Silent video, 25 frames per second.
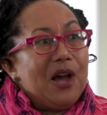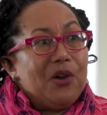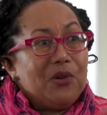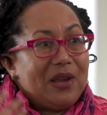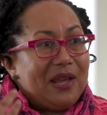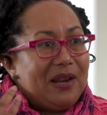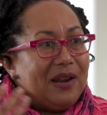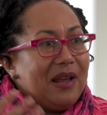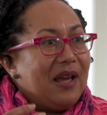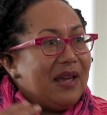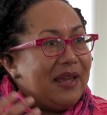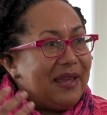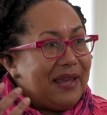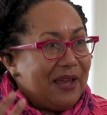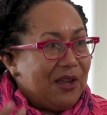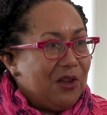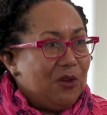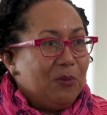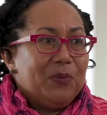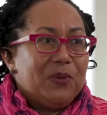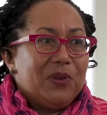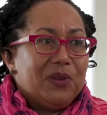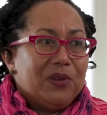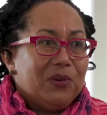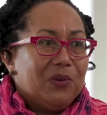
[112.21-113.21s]
can I
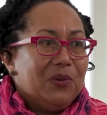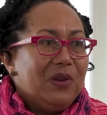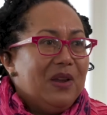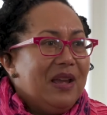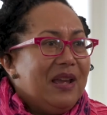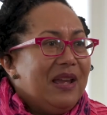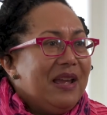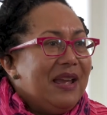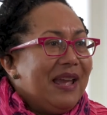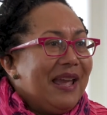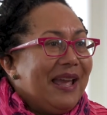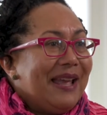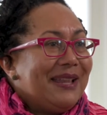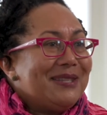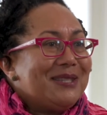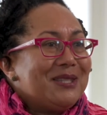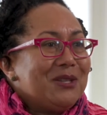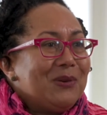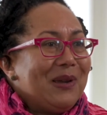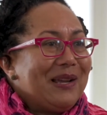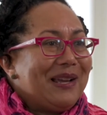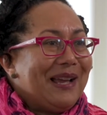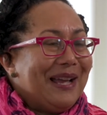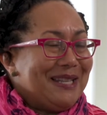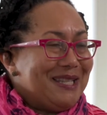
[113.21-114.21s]
help you? And so
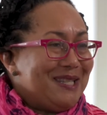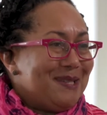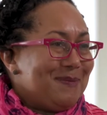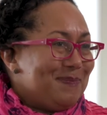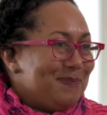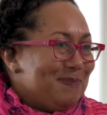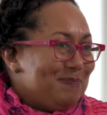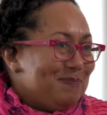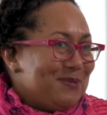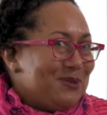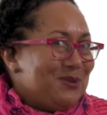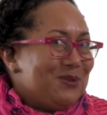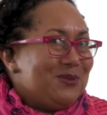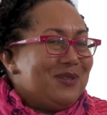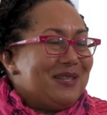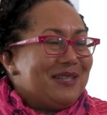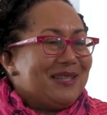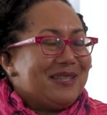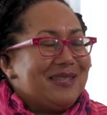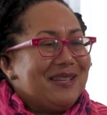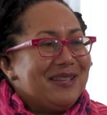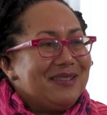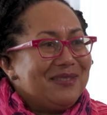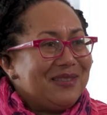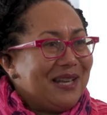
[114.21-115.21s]
I got to do this
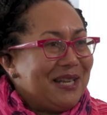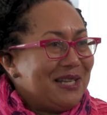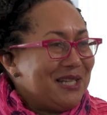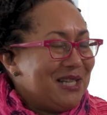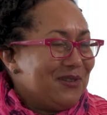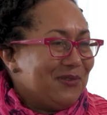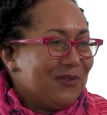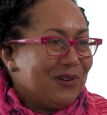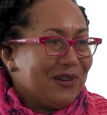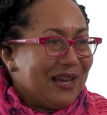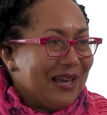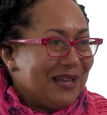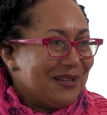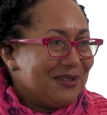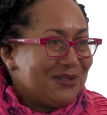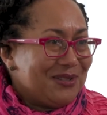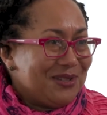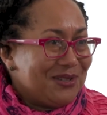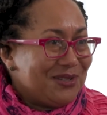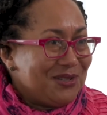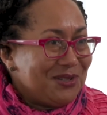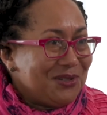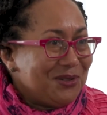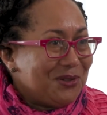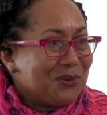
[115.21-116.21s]
thing that I'd never gotten to
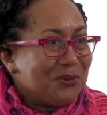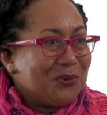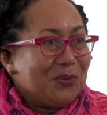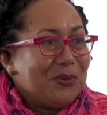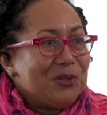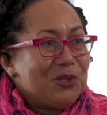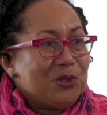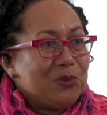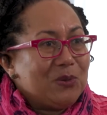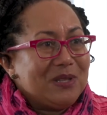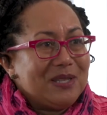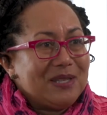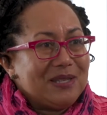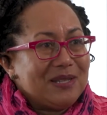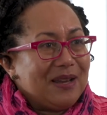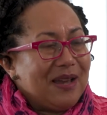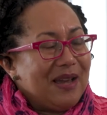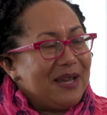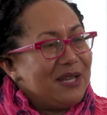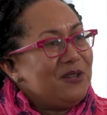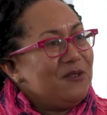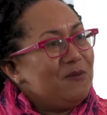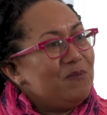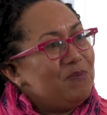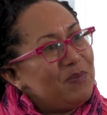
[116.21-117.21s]
do, which was to
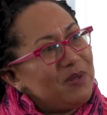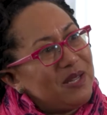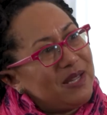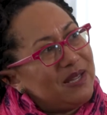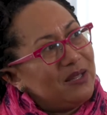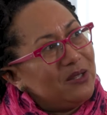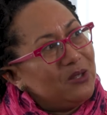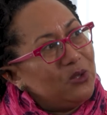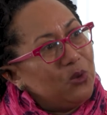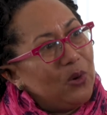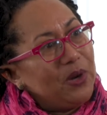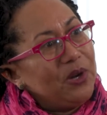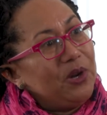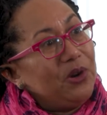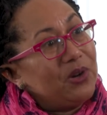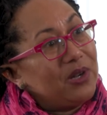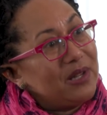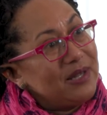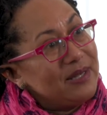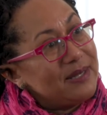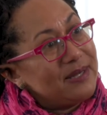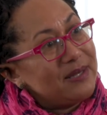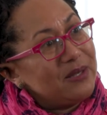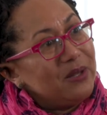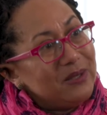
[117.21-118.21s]
kind of be a lawyer
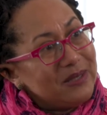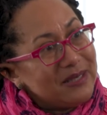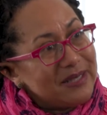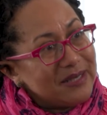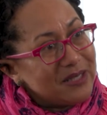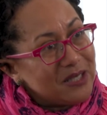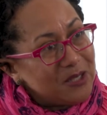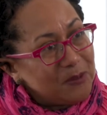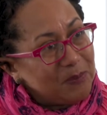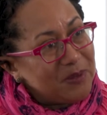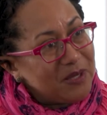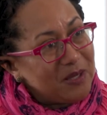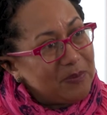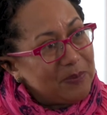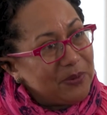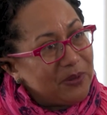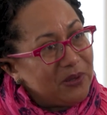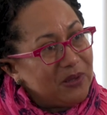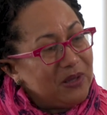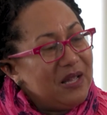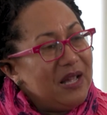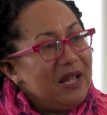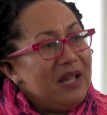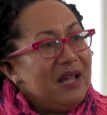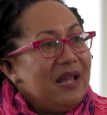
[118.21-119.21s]
consultant to
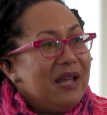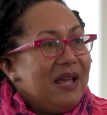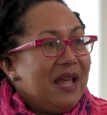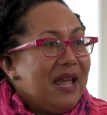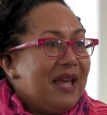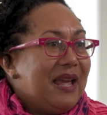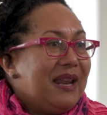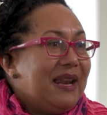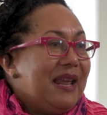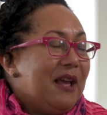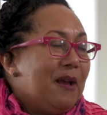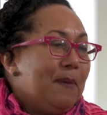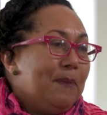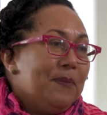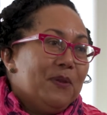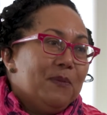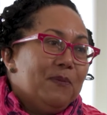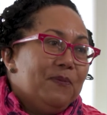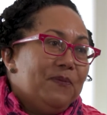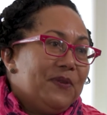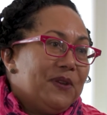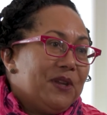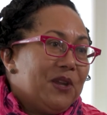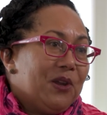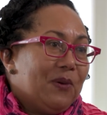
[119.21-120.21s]
people and help
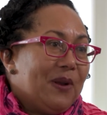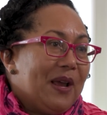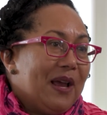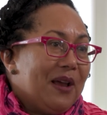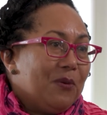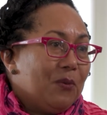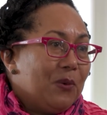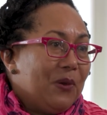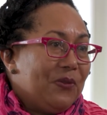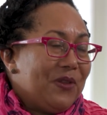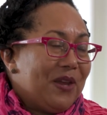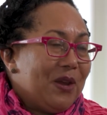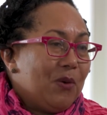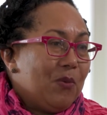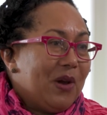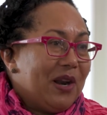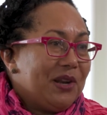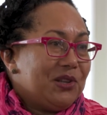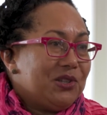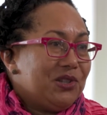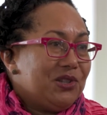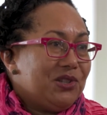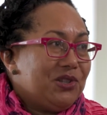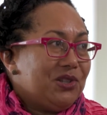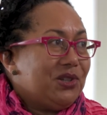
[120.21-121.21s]
them figure out what they wanted
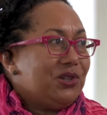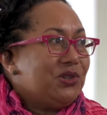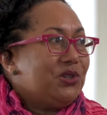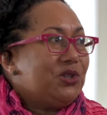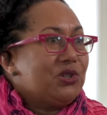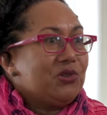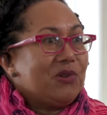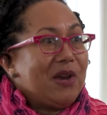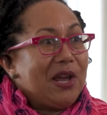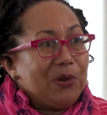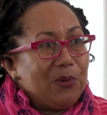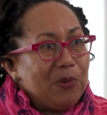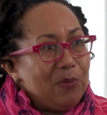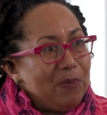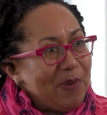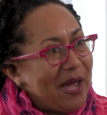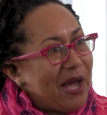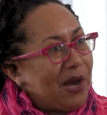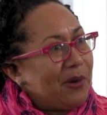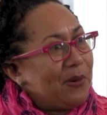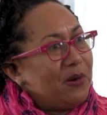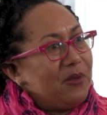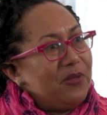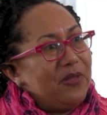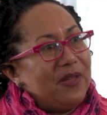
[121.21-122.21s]
to do, to try to
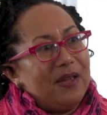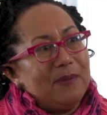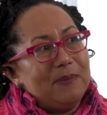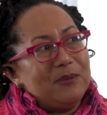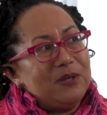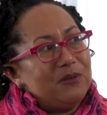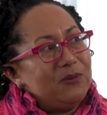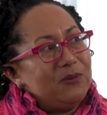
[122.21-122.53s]
empower them to